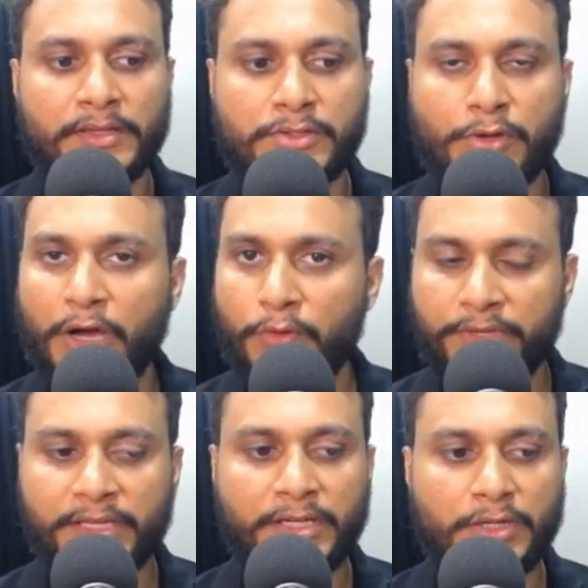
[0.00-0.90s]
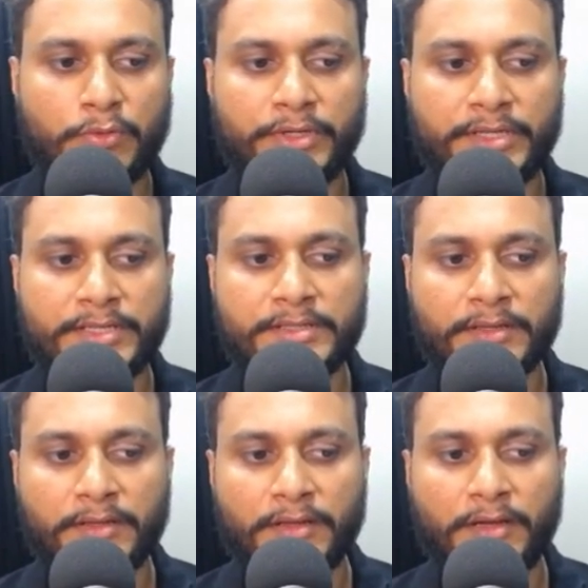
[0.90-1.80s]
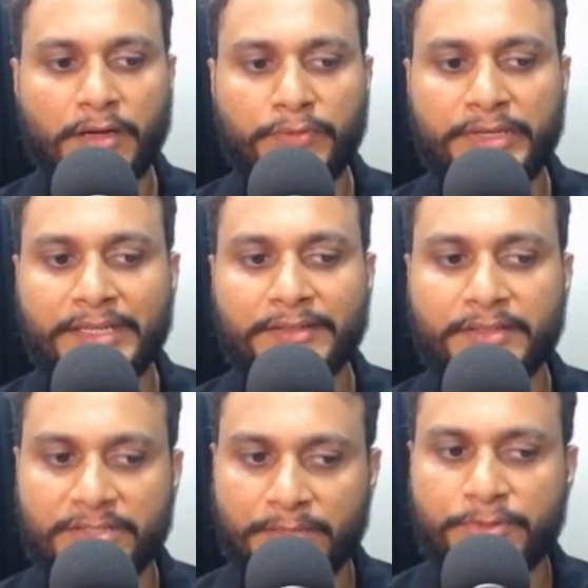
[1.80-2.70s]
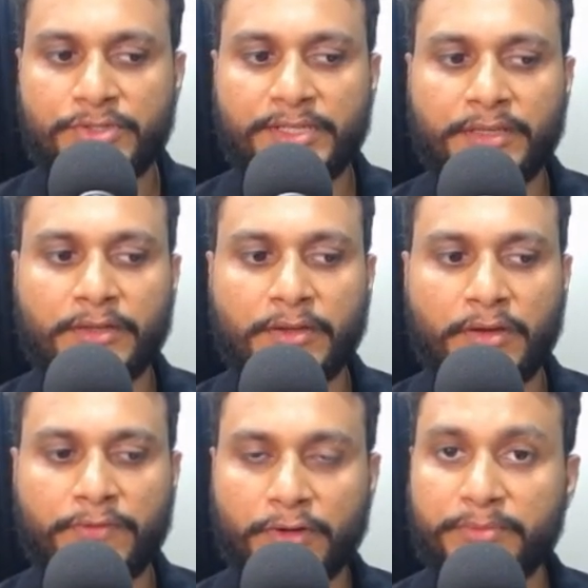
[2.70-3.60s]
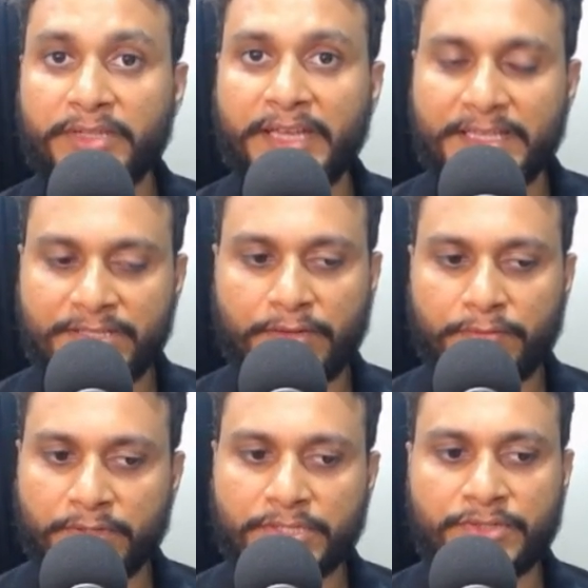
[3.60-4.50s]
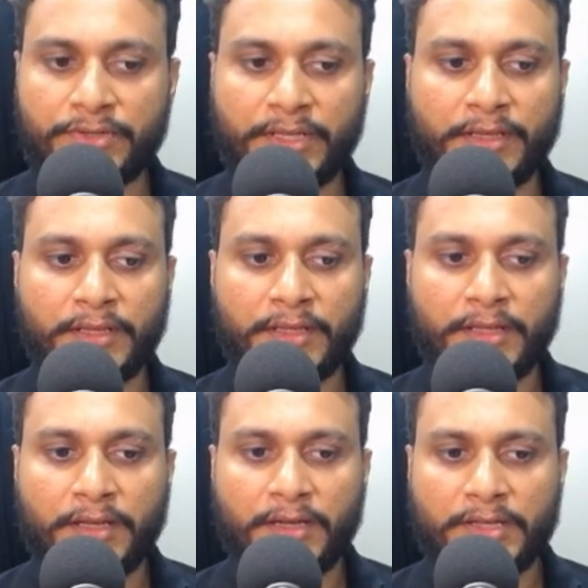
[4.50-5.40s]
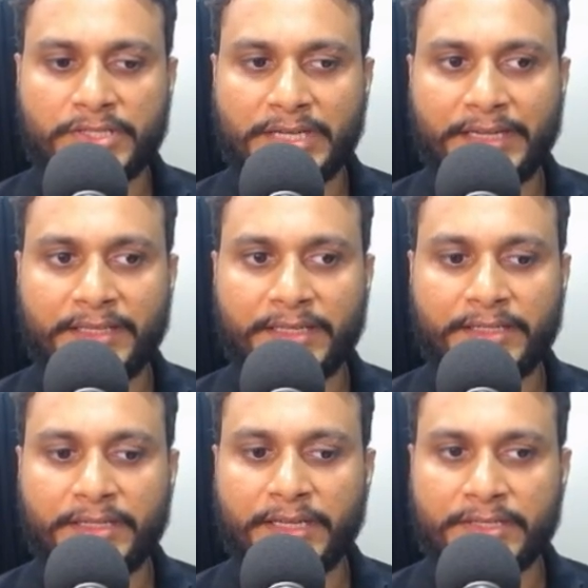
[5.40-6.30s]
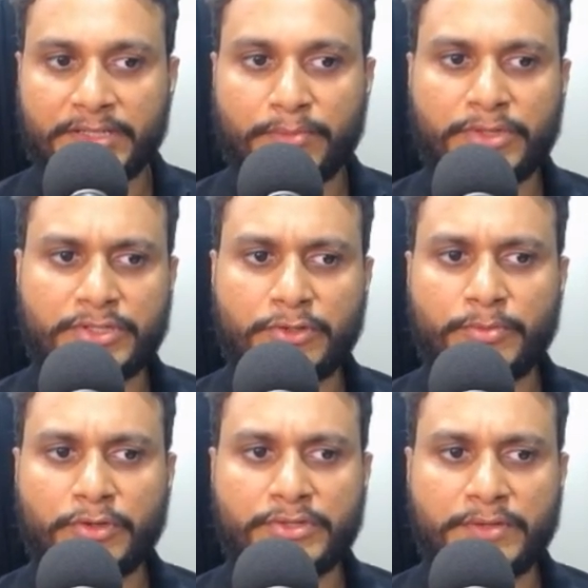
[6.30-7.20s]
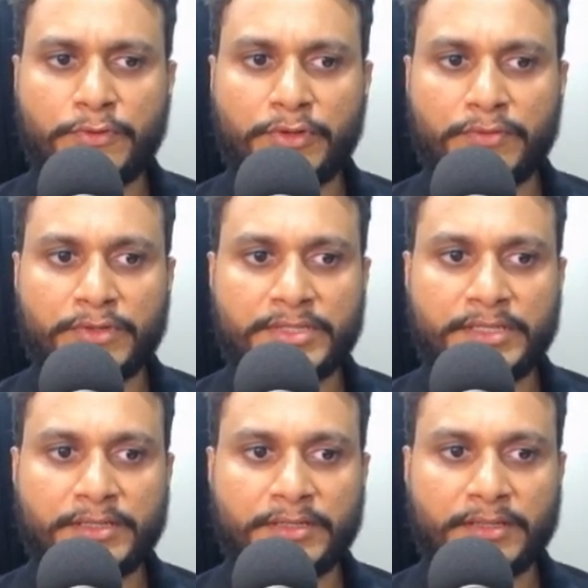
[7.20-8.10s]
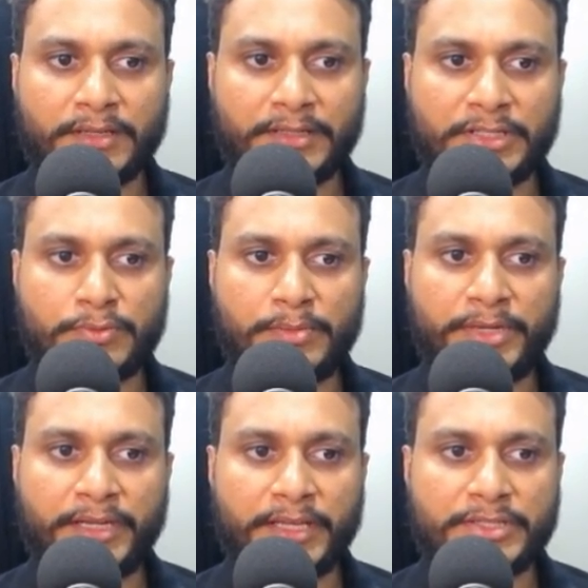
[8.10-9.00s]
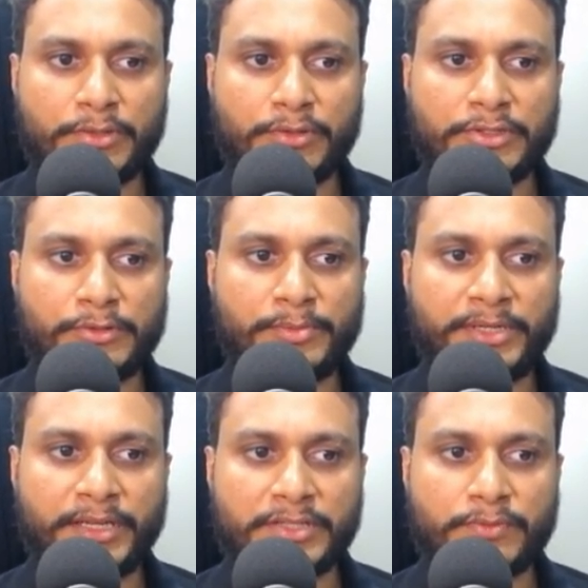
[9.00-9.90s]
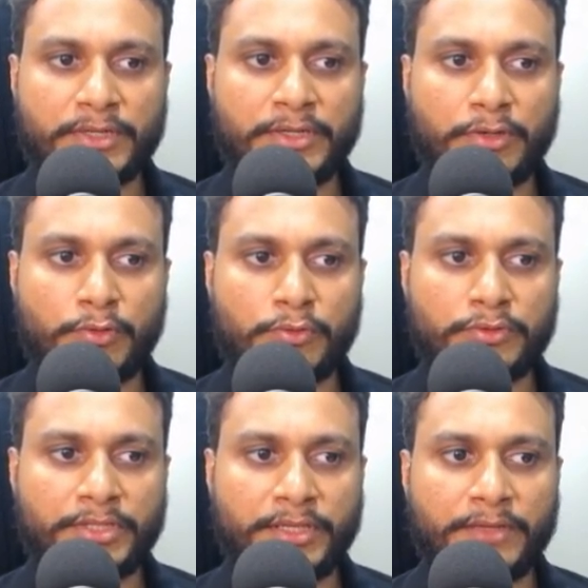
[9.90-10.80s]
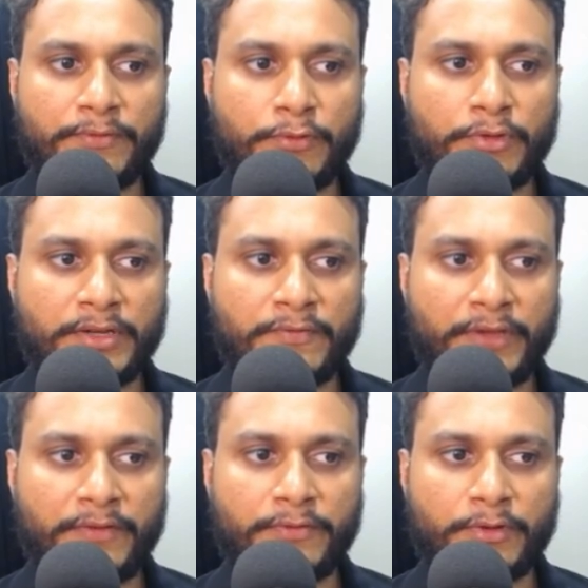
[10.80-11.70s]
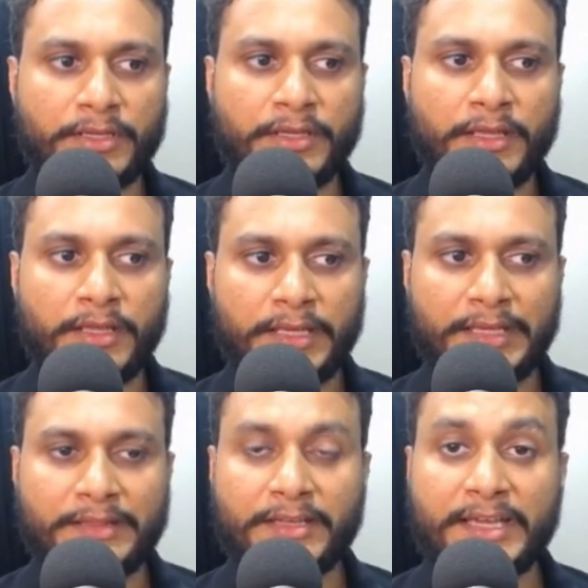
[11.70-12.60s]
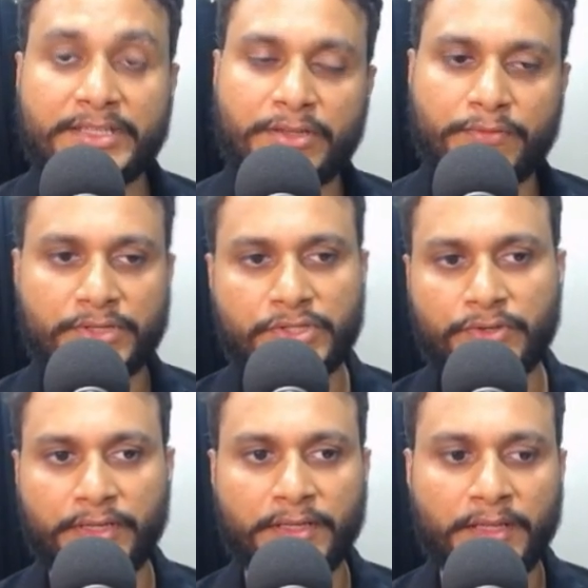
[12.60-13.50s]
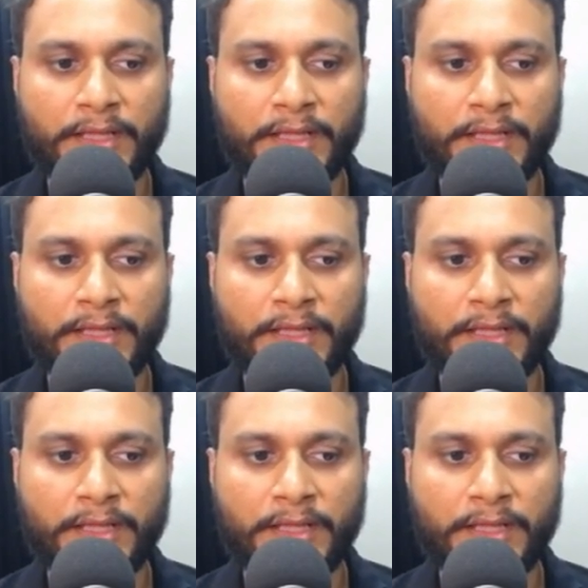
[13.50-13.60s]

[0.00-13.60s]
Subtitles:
So how we can do it is, we take the substring from the S reverse string starting at index number 0, because if you reverse it, this will be index 0, this will be index 1, 2, 3, 4 and 5, okay, in the S reverse string.